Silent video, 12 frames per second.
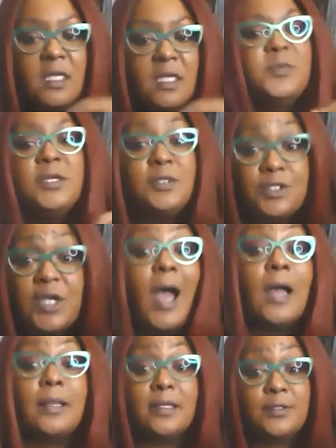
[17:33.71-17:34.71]
is being
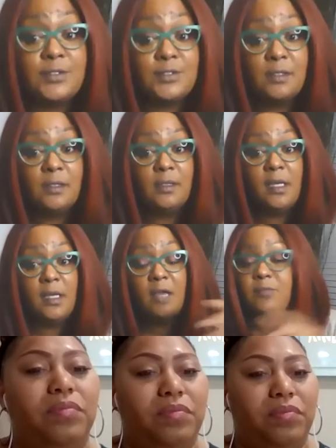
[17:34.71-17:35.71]
challenged
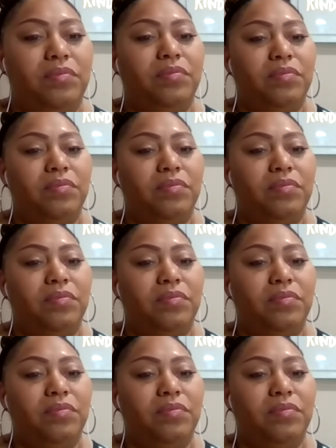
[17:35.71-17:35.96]
and being mm-hmm.